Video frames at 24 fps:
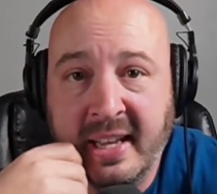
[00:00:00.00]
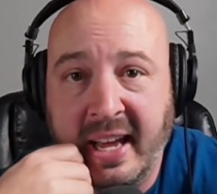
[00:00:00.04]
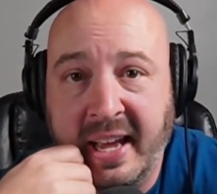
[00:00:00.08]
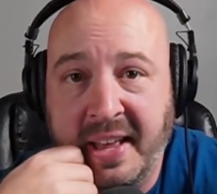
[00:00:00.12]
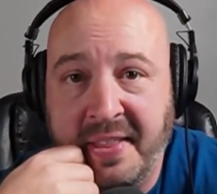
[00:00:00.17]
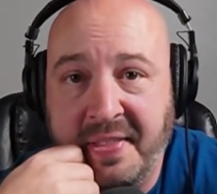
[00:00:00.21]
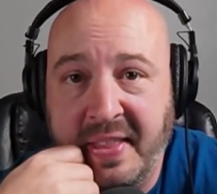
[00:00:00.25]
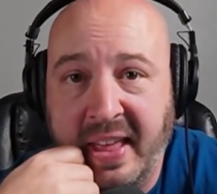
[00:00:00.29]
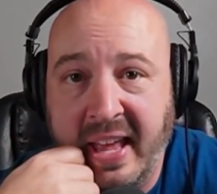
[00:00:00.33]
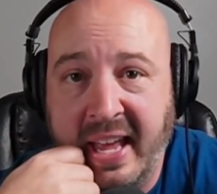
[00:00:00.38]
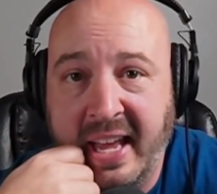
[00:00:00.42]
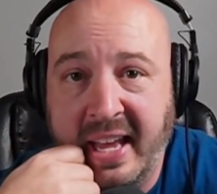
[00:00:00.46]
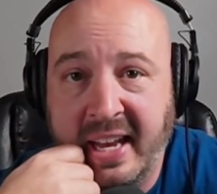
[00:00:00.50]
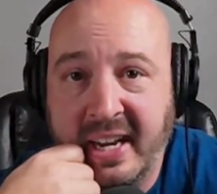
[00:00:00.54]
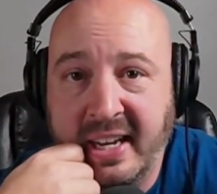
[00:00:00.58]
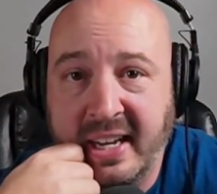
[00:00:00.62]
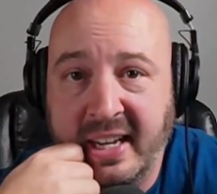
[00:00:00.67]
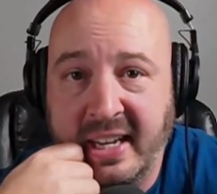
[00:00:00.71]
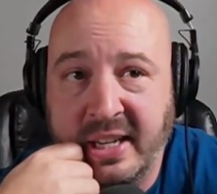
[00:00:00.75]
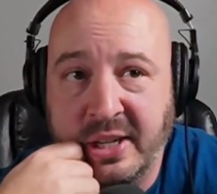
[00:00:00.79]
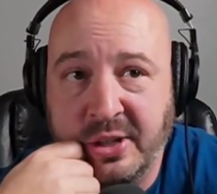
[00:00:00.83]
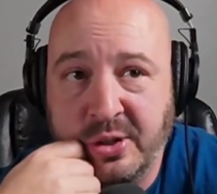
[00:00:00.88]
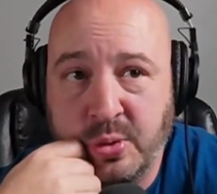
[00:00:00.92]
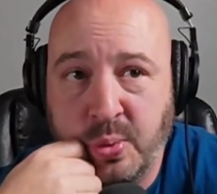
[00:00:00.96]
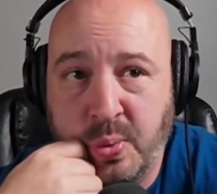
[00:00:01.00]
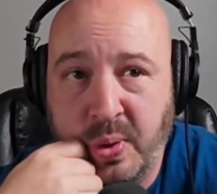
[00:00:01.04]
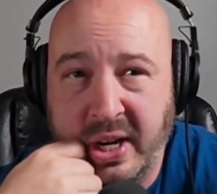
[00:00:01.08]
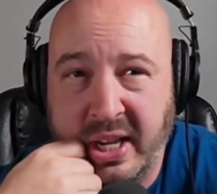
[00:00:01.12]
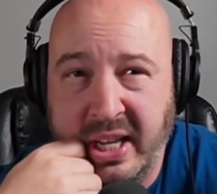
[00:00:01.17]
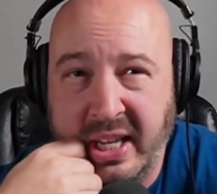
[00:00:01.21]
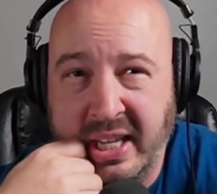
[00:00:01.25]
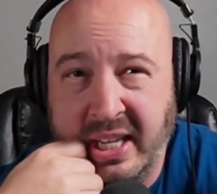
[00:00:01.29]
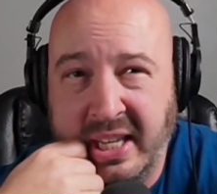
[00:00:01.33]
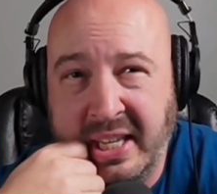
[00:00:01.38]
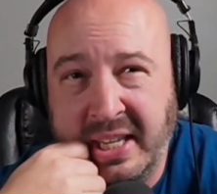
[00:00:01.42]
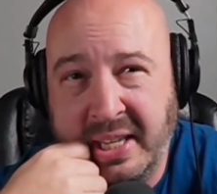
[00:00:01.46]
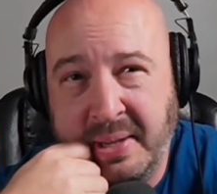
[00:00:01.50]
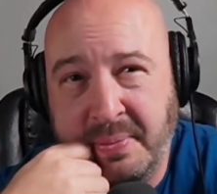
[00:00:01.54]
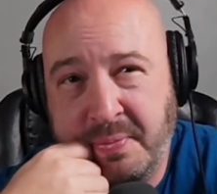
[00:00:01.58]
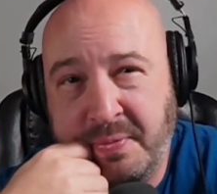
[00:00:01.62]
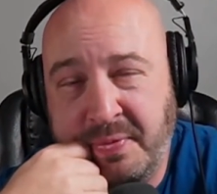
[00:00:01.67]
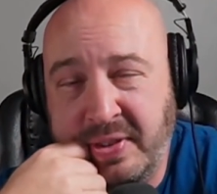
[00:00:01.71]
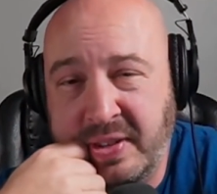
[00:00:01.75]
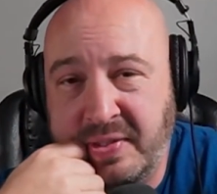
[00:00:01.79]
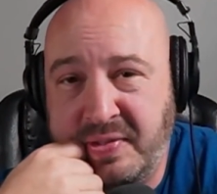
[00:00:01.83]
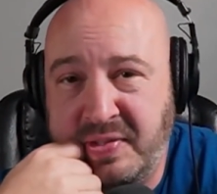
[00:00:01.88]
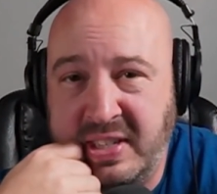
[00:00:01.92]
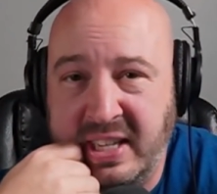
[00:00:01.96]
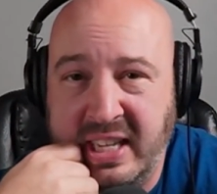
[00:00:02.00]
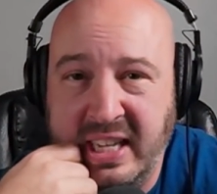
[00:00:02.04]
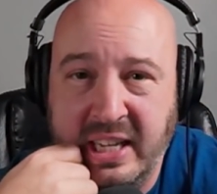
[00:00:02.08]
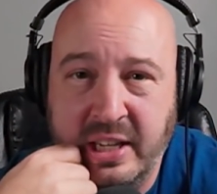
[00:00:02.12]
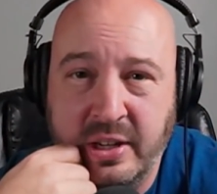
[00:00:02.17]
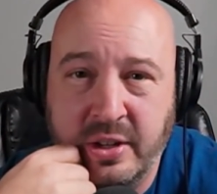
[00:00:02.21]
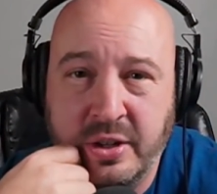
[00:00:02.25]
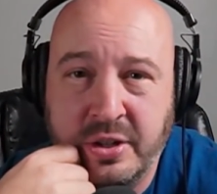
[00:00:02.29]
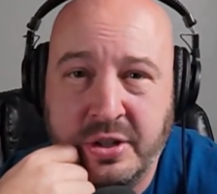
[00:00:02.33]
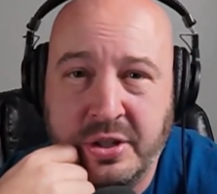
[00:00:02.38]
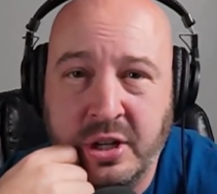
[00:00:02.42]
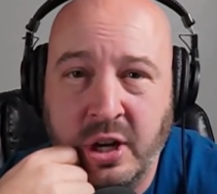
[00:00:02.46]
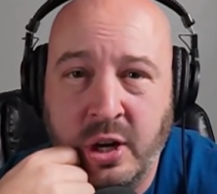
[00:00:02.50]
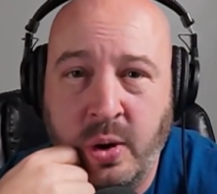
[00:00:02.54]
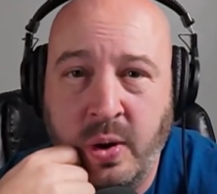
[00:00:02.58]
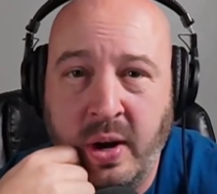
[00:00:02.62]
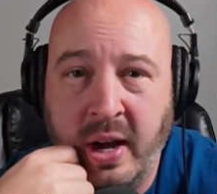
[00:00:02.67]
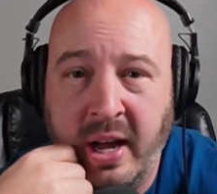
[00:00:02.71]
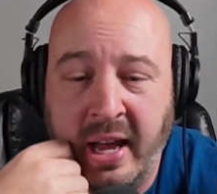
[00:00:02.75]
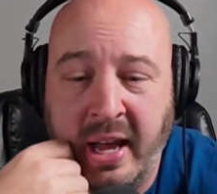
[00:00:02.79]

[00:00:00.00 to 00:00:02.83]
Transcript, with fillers: And then in 2015 or so, uh,